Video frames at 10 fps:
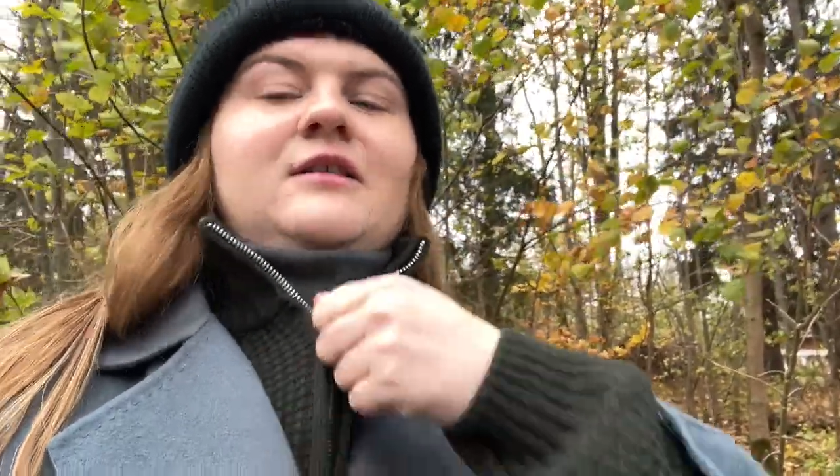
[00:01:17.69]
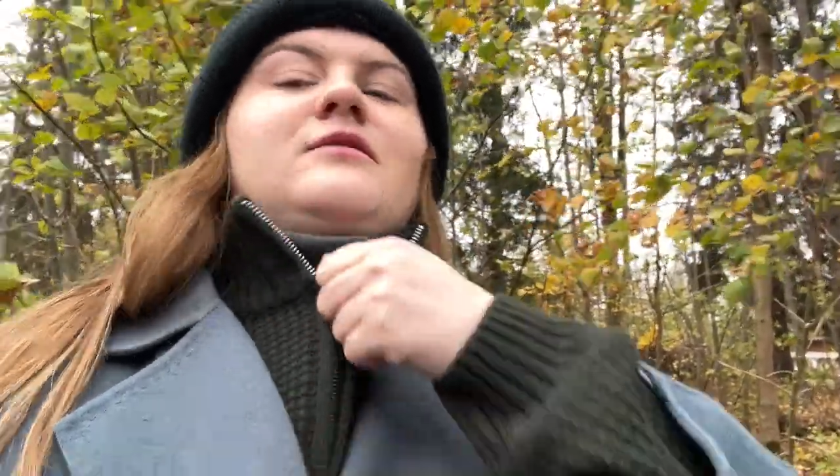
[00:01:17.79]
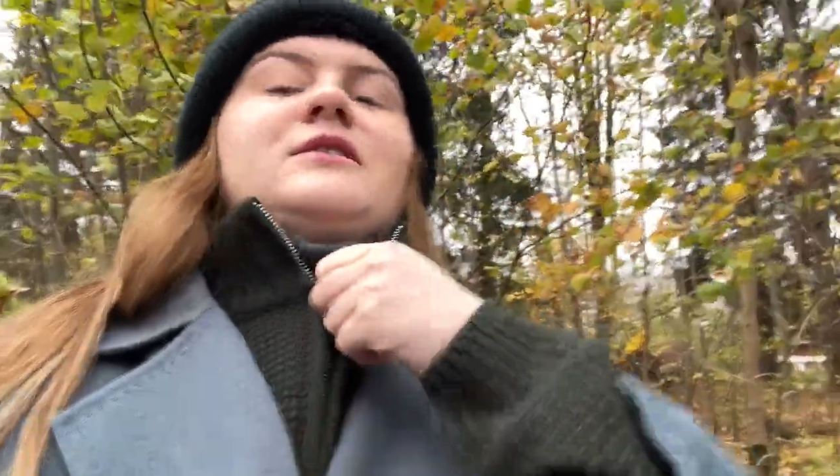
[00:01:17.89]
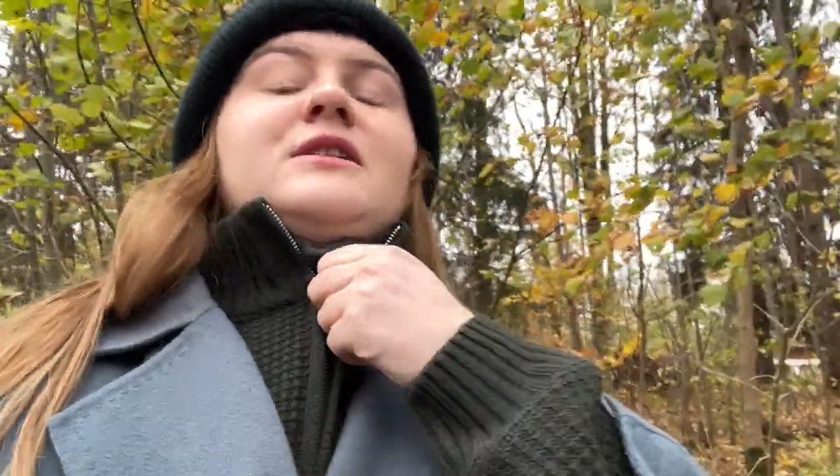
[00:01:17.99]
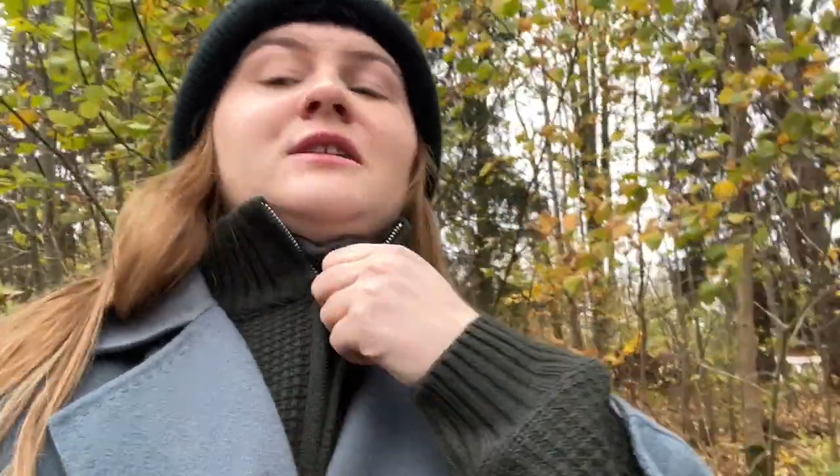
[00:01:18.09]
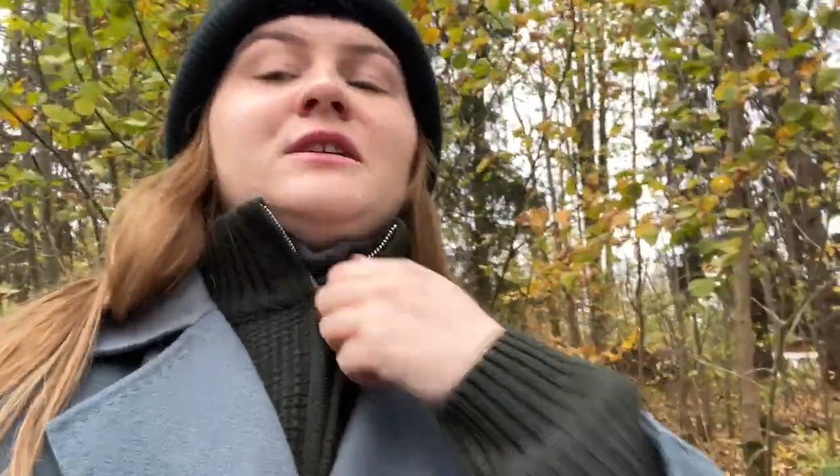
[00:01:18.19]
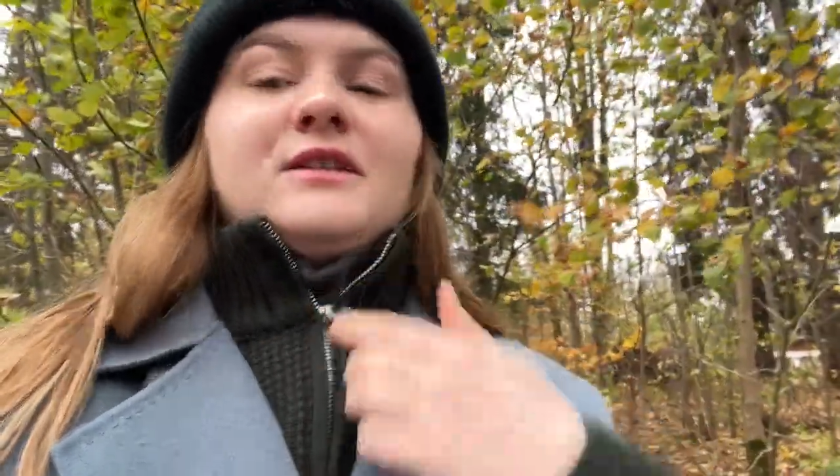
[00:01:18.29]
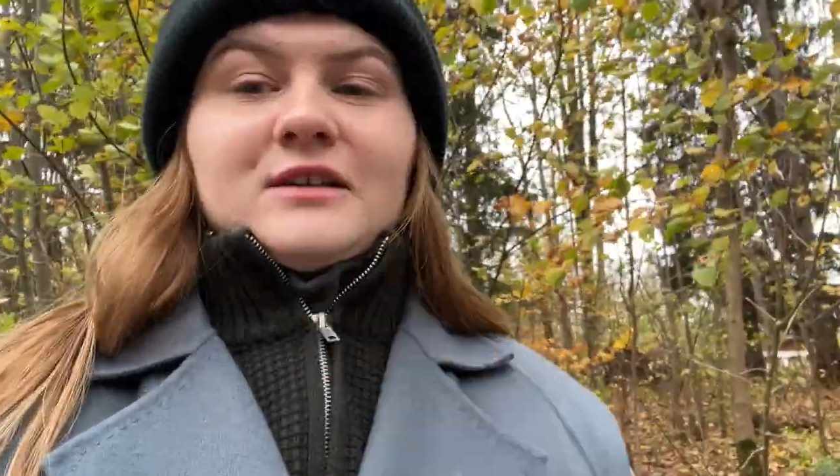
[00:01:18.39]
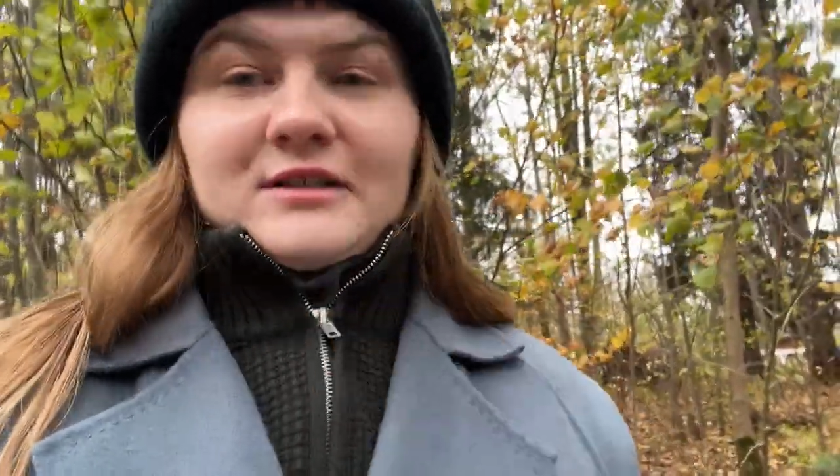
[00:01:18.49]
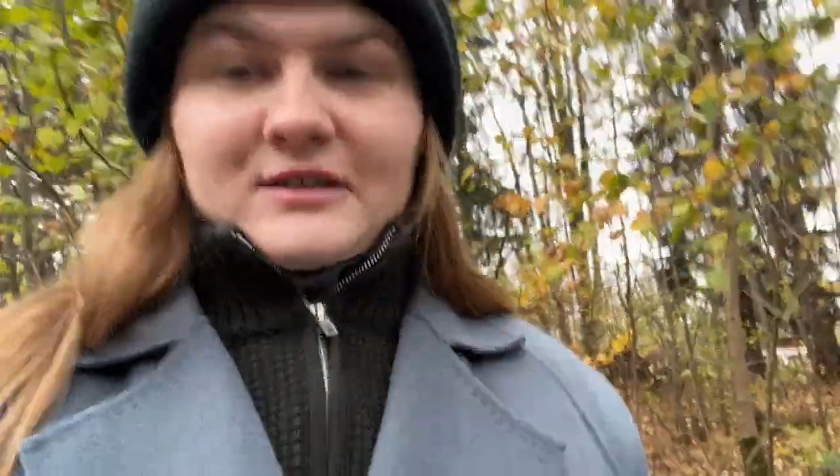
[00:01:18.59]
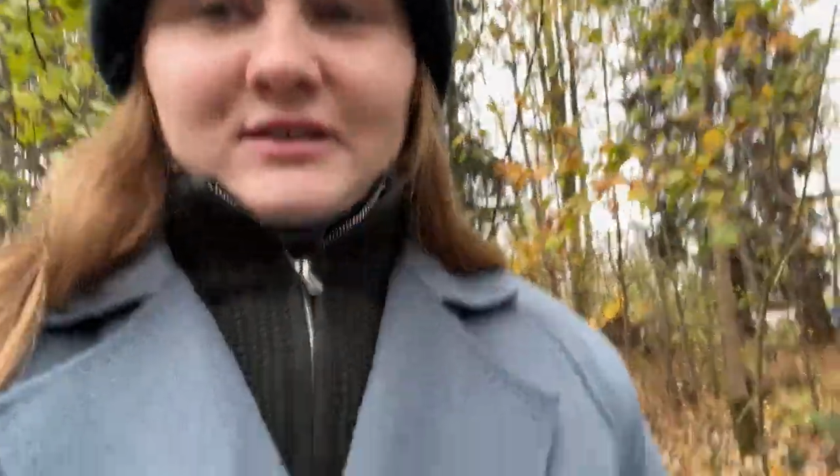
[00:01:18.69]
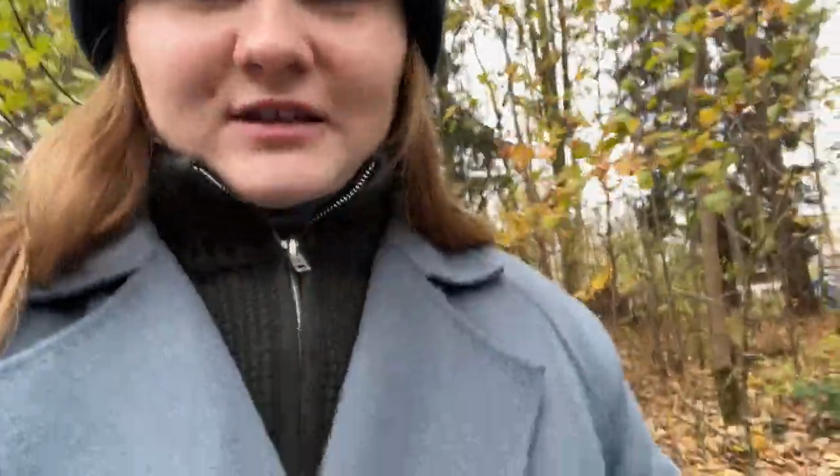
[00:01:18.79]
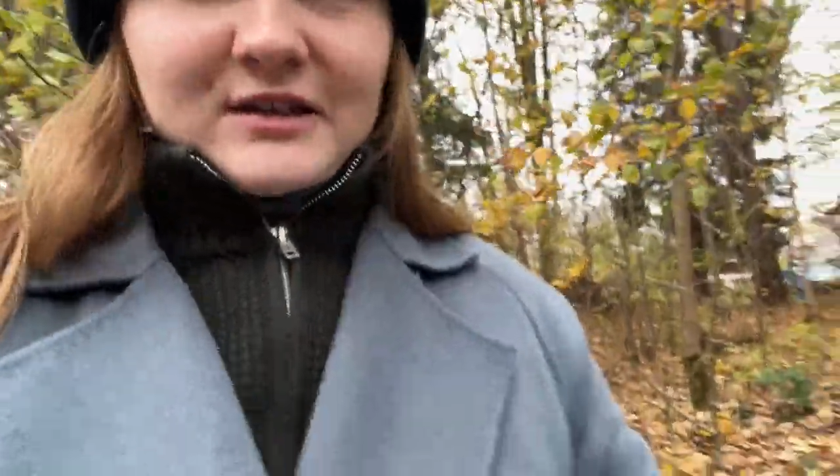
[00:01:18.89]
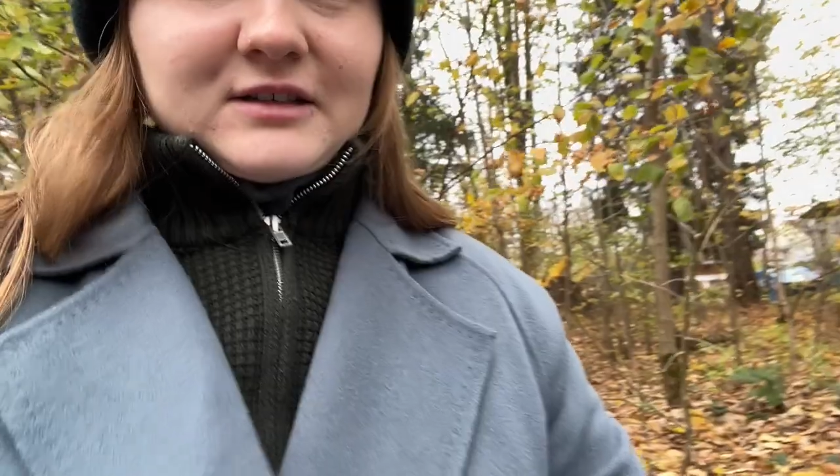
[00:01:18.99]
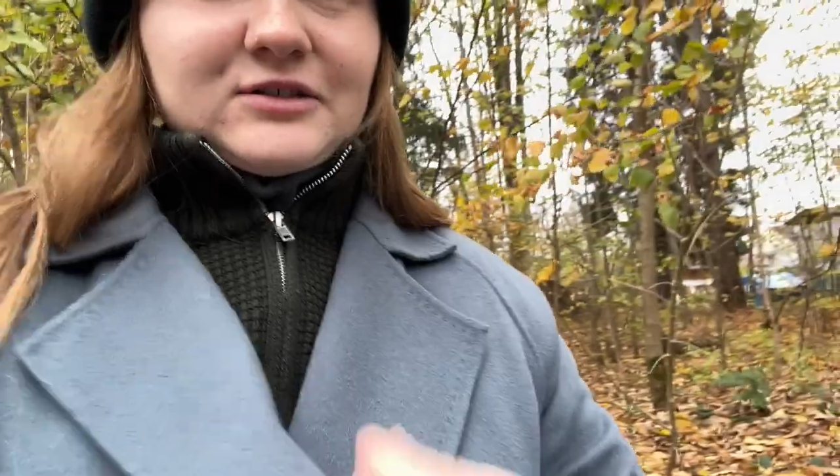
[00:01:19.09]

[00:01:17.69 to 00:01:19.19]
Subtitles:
one here, and a